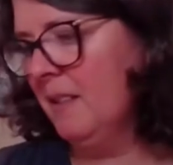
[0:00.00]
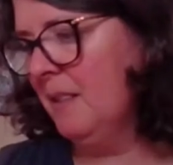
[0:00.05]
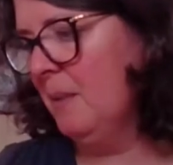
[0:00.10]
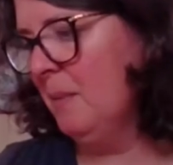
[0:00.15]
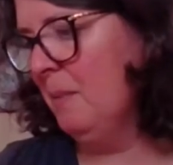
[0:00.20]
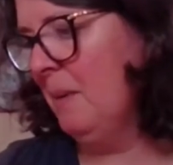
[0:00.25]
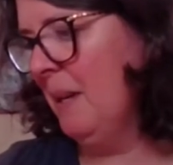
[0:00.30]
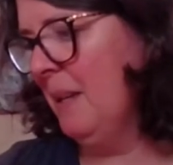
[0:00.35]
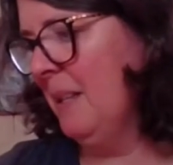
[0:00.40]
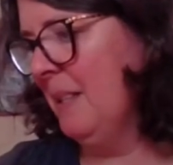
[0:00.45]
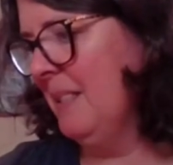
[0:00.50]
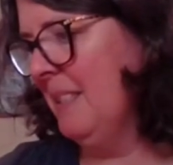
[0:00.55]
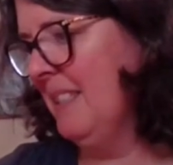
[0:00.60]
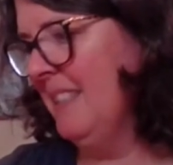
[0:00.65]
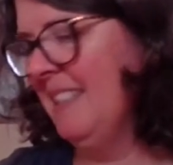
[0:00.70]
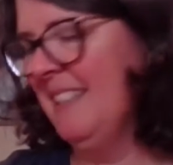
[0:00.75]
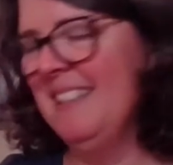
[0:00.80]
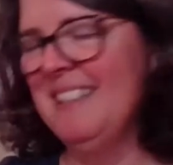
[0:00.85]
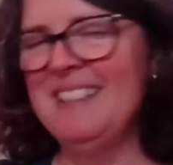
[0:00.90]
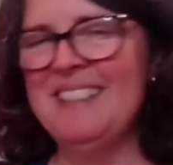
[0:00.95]
what
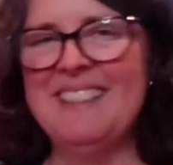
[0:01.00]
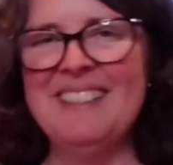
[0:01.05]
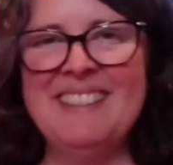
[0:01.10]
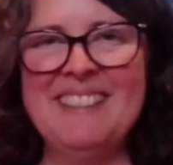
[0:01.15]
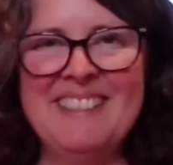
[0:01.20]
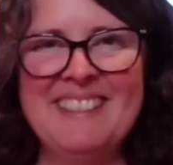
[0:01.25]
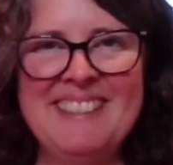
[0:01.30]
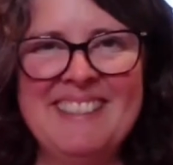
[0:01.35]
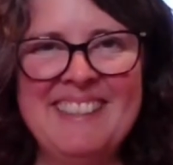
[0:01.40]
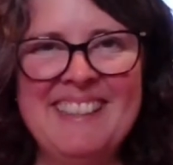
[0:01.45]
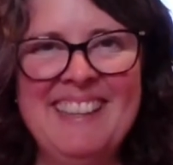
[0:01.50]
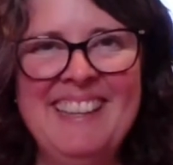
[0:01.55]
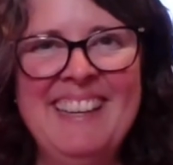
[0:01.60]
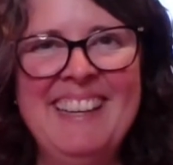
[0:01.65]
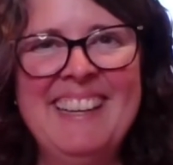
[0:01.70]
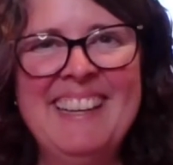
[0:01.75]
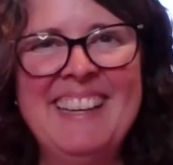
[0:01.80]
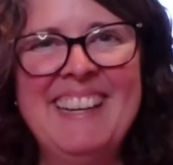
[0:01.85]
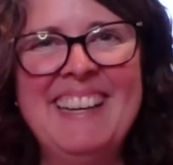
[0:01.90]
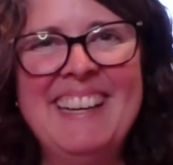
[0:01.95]
is
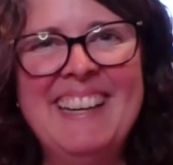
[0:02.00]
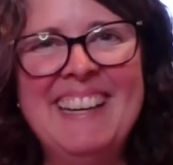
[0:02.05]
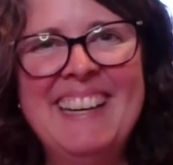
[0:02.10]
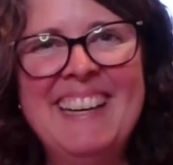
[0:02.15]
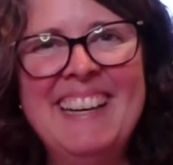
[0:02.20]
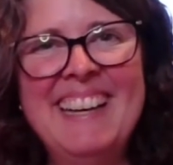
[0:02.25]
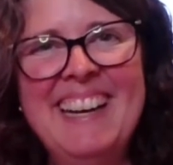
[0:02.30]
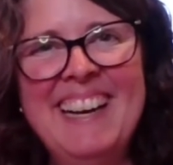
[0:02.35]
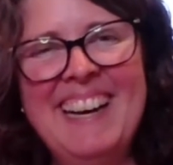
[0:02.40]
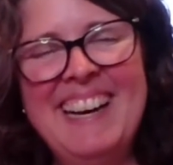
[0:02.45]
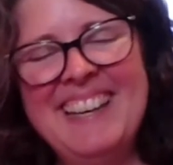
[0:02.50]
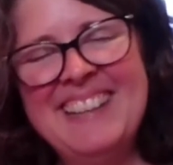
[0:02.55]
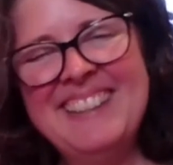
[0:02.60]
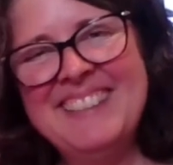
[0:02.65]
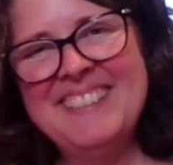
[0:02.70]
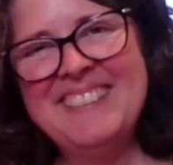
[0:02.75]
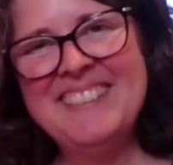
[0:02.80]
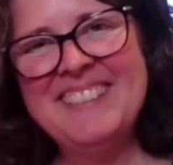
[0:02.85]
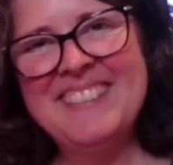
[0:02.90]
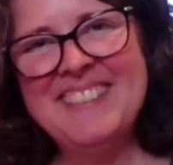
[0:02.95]

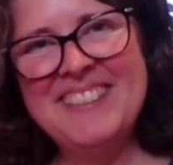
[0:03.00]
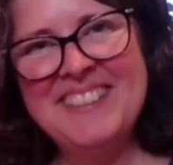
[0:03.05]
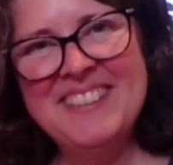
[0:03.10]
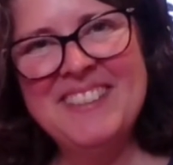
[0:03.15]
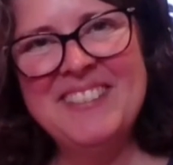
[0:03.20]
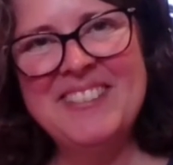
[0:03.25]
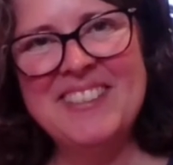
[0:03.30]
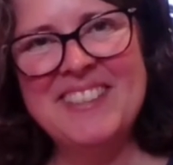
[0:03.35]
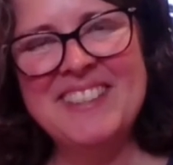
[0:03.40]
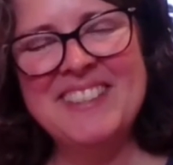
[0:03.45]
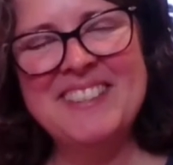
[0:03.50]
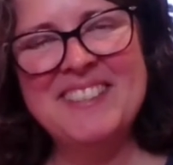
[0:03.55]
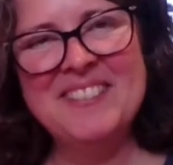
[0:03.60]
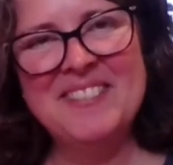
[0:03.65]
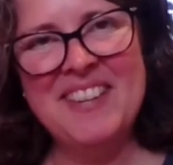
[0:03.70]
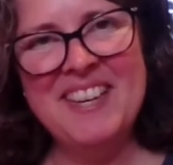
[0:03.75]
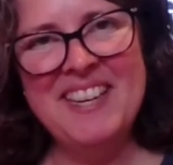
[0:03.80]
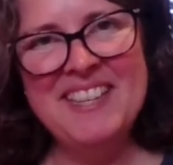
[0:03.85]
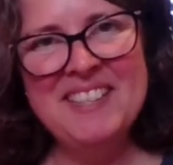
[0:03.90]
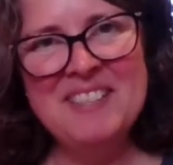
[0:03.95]
under the surface,
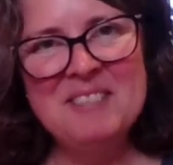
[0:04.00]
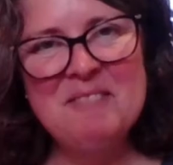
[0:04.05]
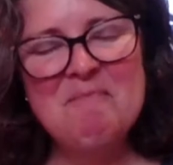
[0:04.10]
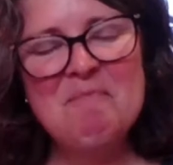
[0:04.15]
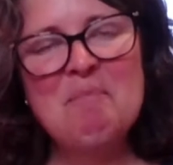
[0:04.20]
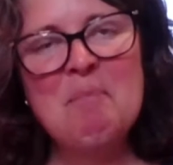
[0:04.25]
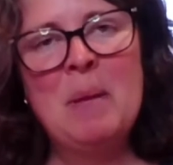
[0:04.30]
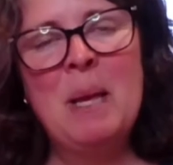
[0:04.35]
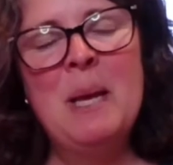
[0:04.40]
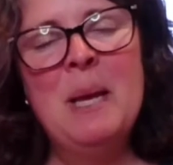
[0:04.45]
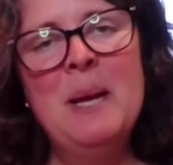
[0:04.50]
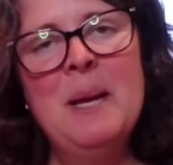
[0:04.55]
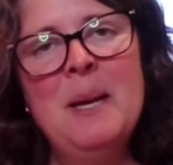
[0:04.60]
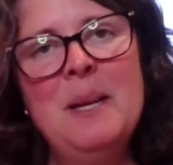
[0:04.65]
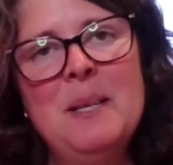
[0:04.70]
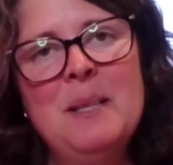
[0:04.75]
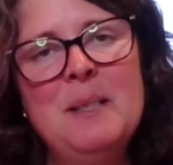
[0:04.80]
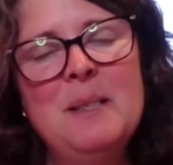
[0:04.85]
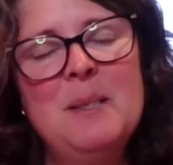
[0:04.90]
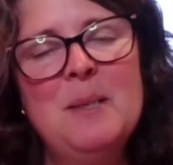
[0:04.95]
right?
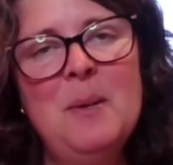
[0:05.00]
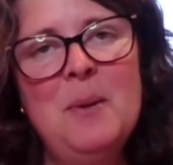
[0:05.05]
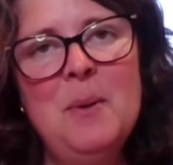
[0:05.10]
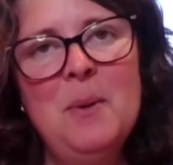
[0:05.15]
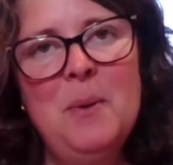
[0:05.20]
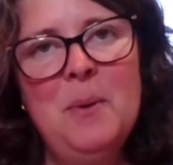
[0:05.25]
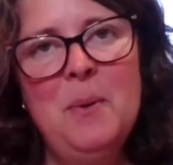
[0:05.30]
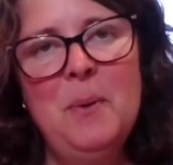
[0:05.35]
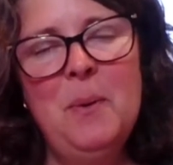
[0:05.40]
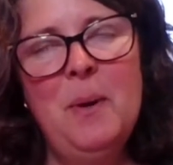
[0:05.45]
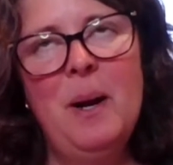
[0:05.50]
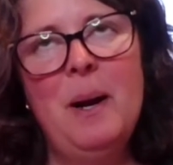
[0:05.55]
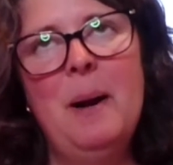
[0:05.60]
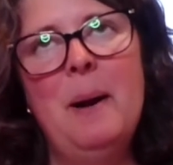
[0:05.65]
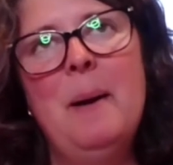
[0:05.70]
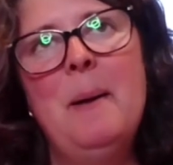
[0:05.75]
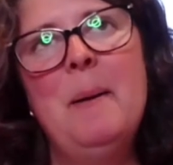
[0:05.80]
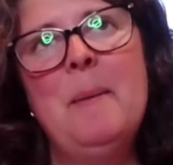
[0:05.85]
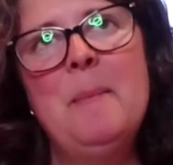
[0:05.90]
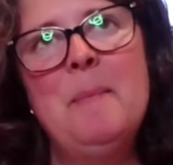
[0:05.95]
So,
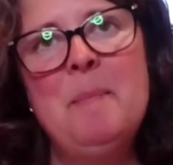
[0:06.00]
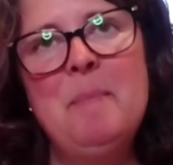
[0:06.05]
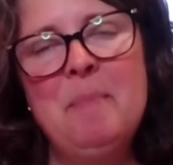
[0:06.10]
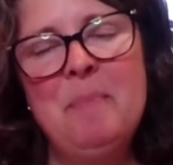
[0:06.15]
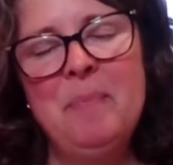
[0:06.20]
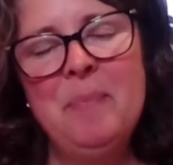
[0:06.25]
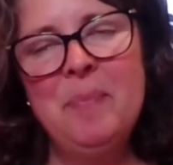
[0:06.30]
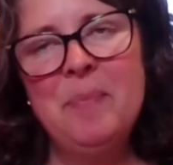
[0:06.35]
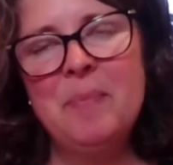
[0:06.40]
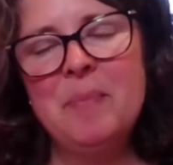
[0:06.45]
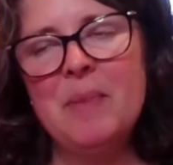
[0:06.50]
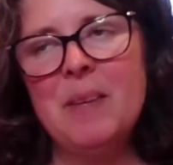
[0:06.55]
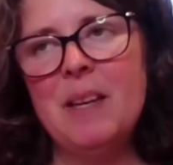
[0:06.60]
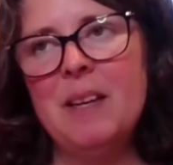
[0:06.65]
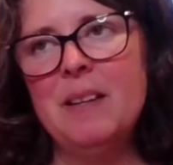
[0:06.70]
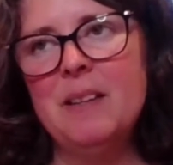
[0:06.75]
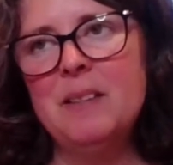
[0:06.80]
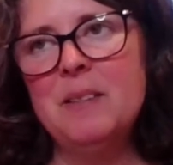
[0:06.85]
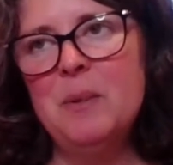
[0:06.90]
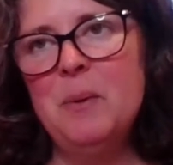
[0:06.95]

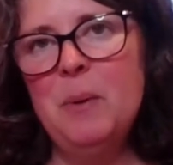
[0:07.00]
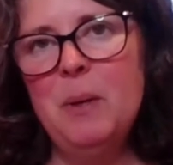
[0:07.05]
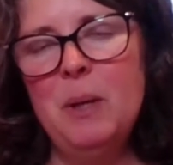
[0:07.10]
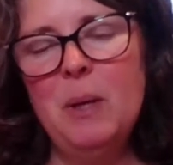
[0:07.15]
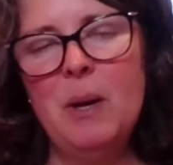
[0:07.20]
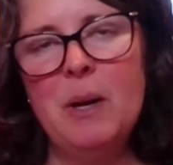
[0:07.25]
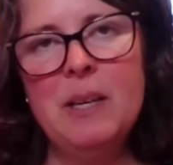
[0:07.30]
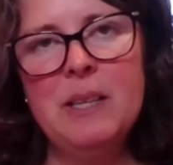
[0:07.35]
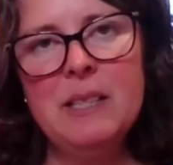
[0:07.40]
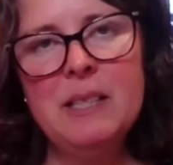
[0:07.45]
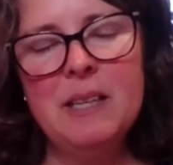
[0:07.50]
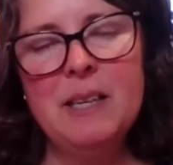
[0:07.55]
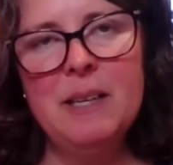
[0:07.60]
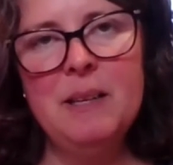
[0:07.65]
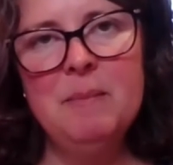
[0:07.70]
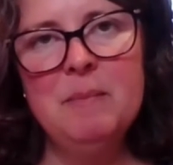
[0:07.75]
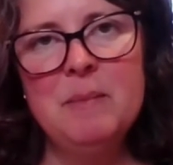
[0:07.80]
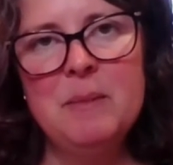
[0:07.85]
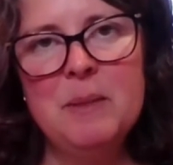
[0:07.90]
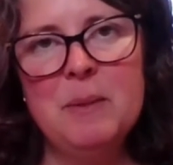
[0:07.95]
so a lot of
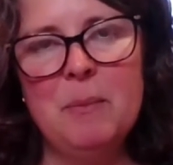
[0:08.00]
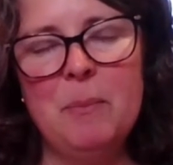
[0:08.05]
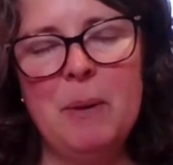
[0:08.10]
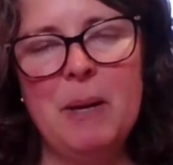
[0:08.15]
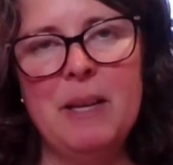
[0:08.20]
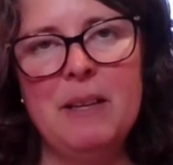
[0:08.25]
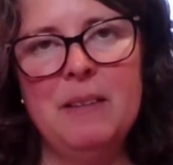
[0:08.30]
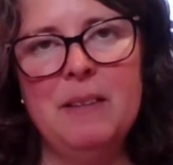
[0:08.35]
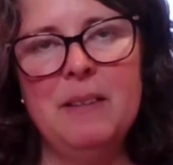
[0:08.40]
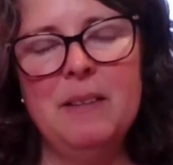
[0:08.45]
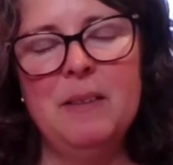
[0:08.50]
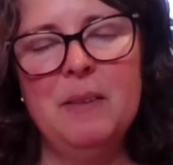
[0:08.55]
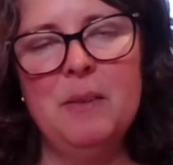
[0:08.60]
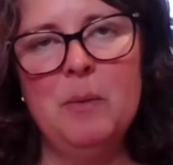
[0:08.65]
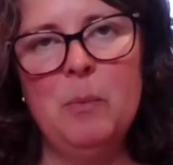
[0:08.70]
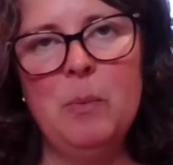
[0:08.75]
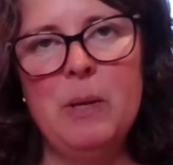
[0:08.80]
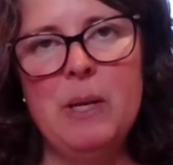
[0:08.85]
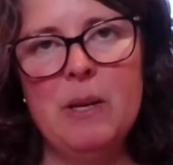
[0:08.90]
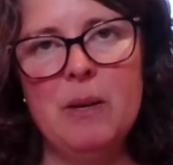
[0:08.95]
times when
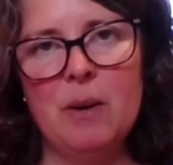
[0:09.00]
we